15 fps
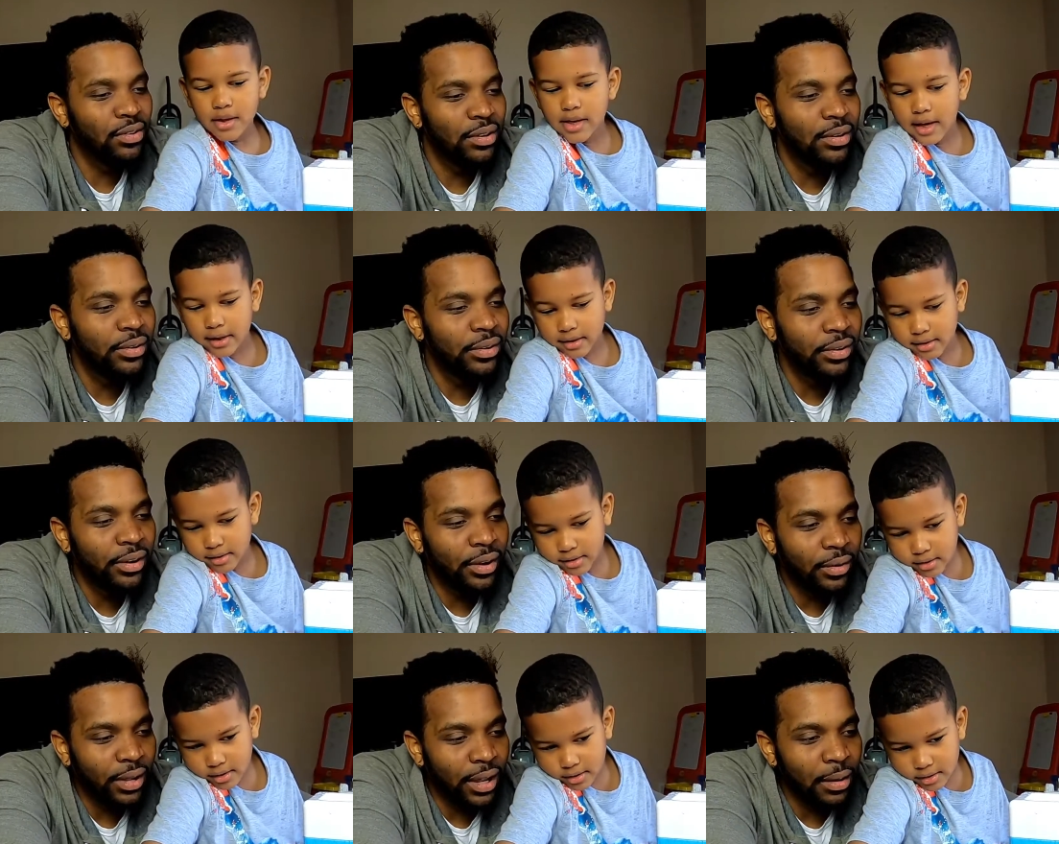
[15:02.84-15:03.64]
Speaker 1: Yes.
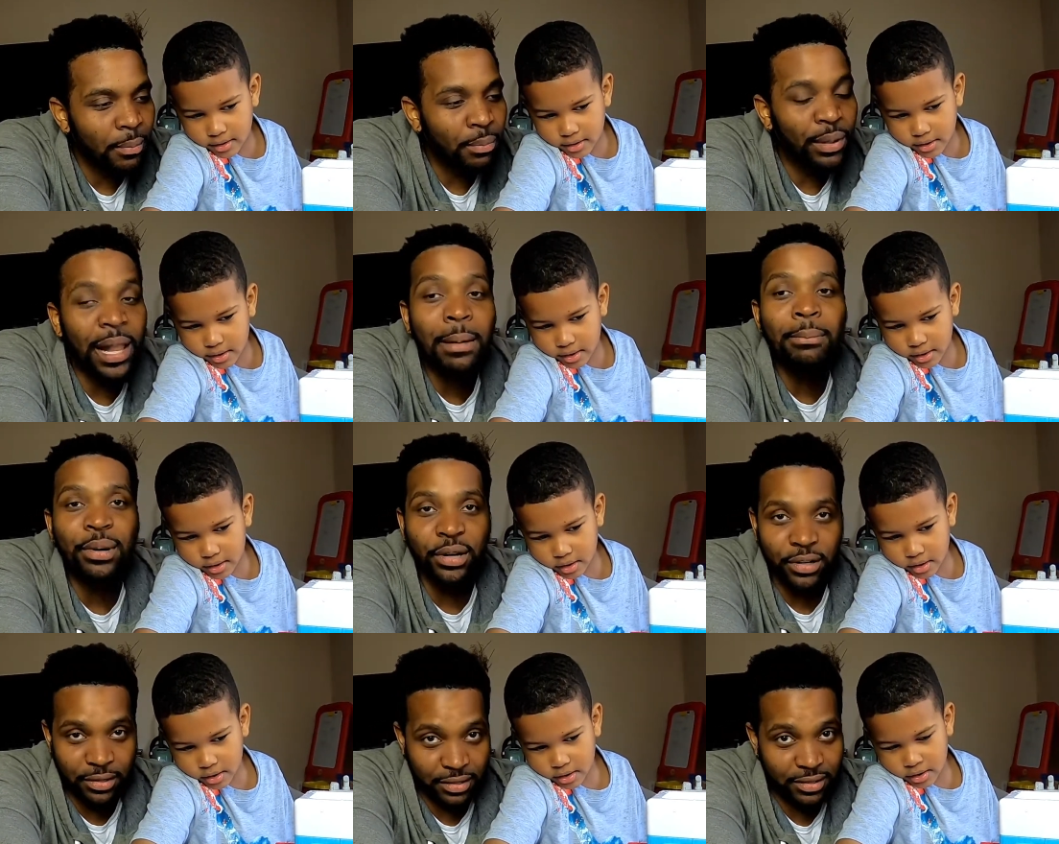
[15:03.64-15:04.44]
Okay.
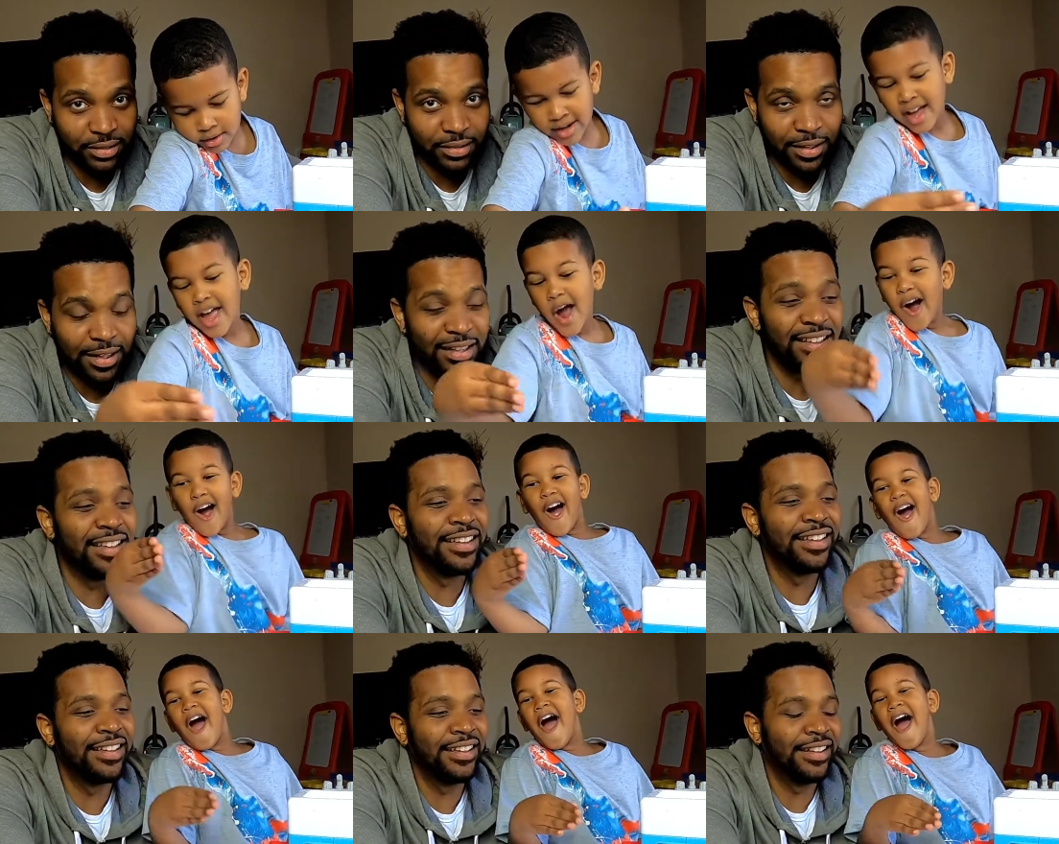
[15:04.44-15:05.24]
Plumber.
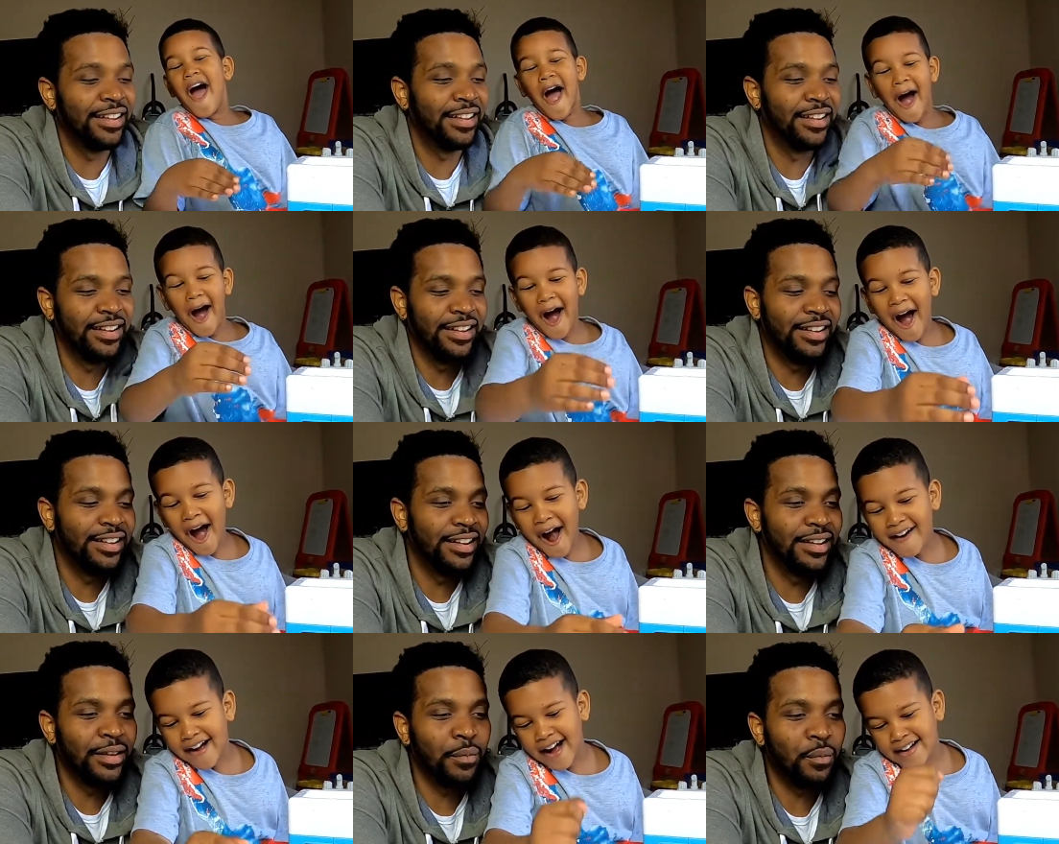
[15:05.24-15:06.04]

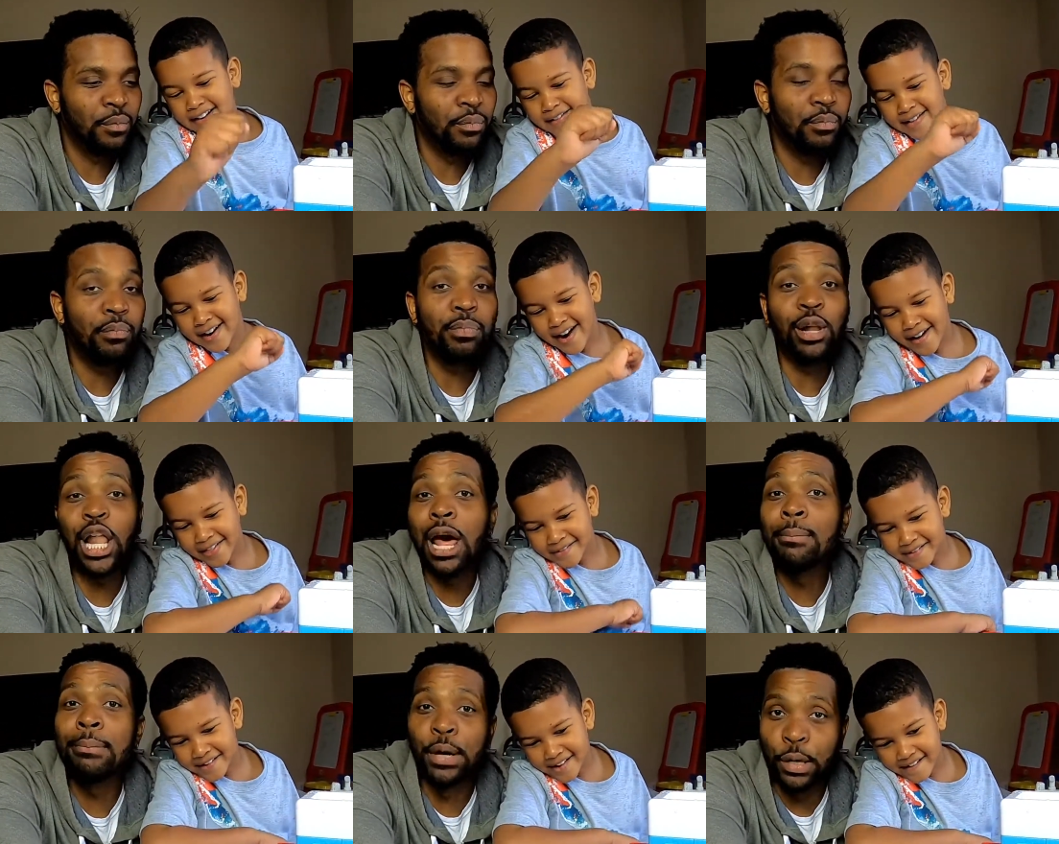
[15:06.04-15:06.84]
Speaker 2: Oh, I could always...
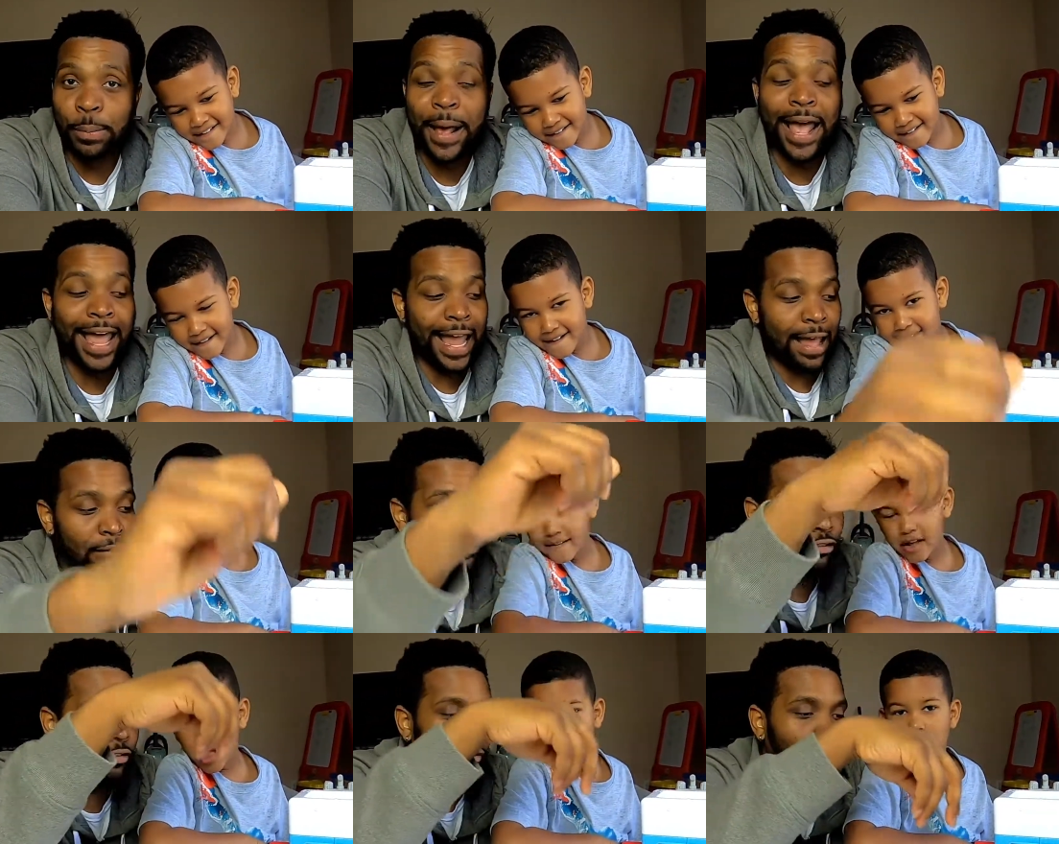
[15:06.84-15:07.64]
Plumber
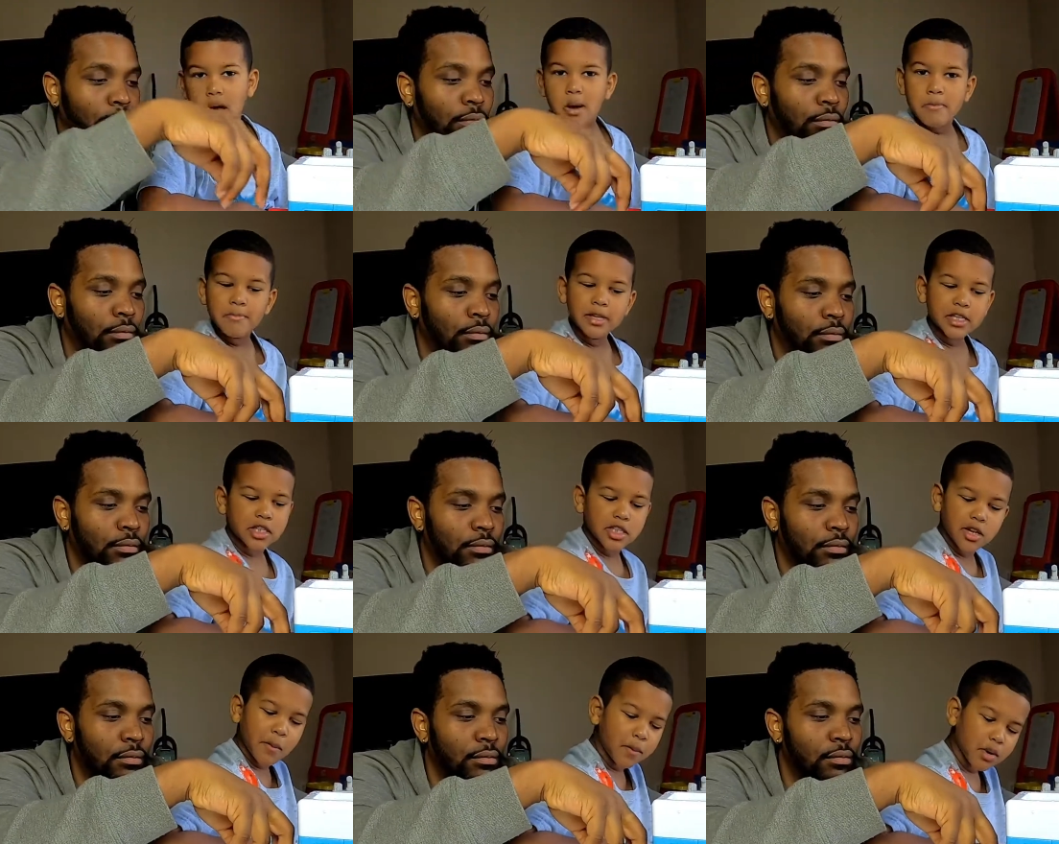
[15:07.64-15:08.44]
Speaker 1: pants.
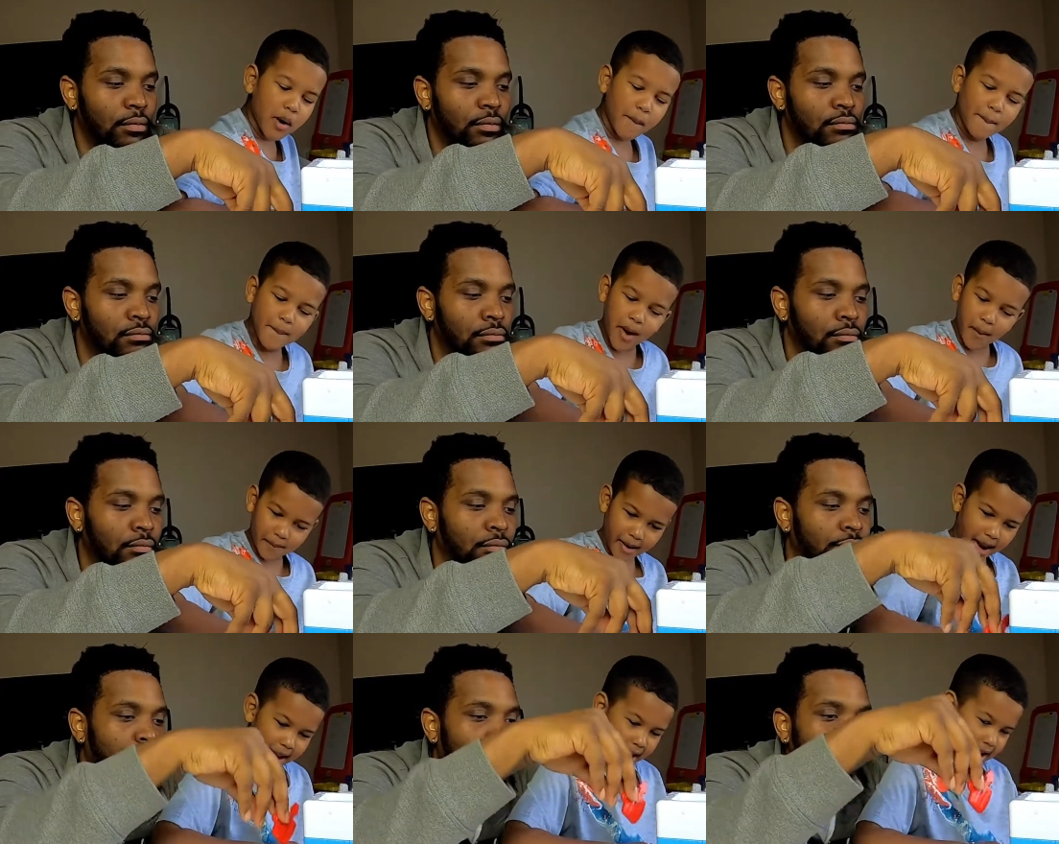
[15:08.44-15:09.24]
Speaker 2: Mr. Plumber
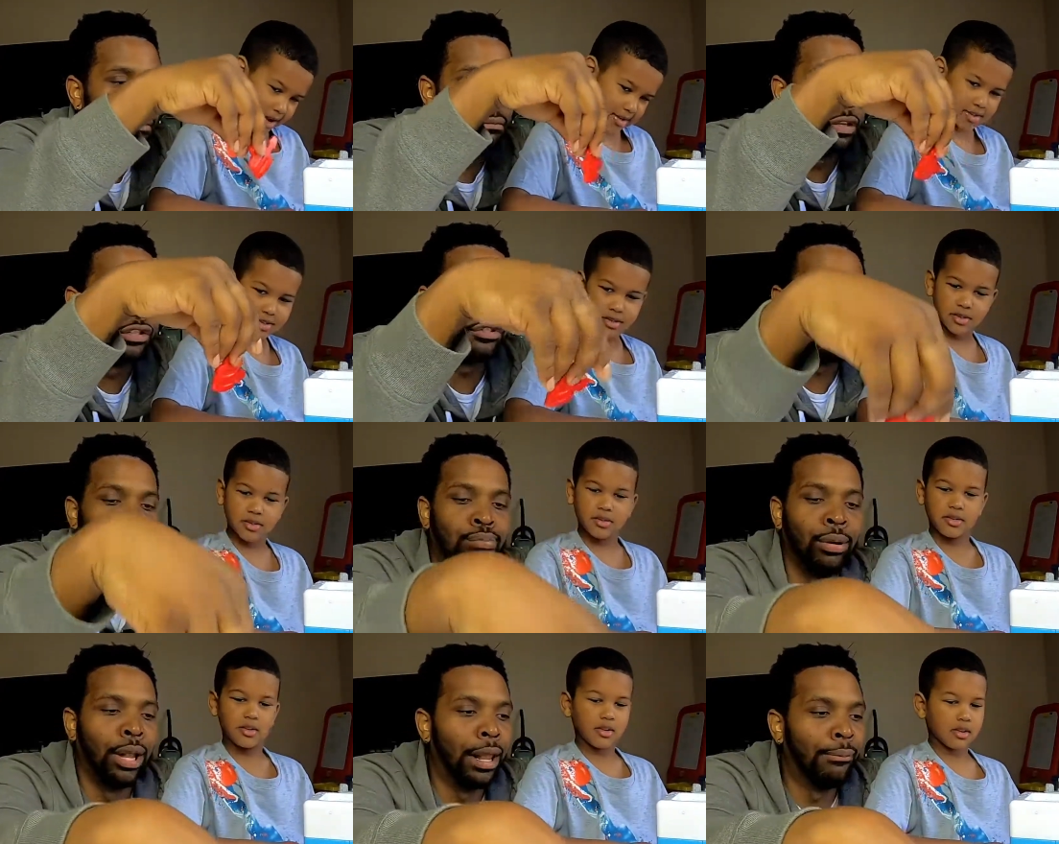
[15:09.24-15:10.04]
pants.
Speaker 1: Mr.
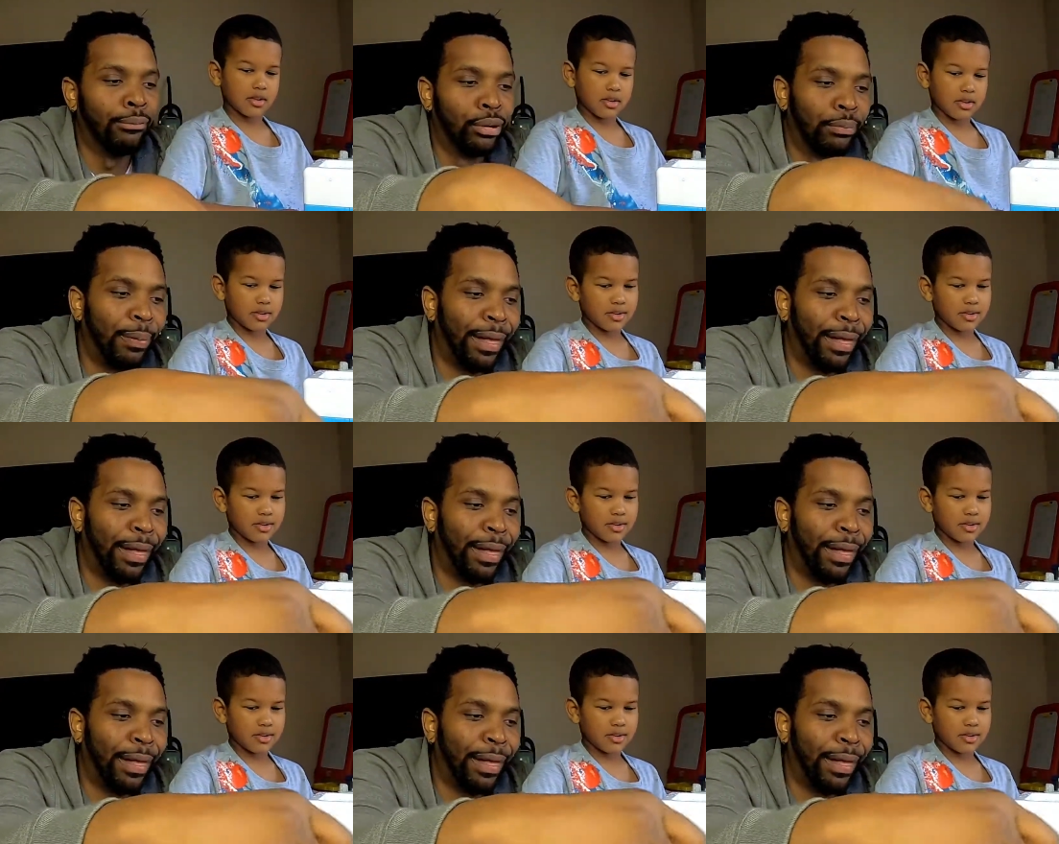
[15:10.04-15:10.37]
Plumber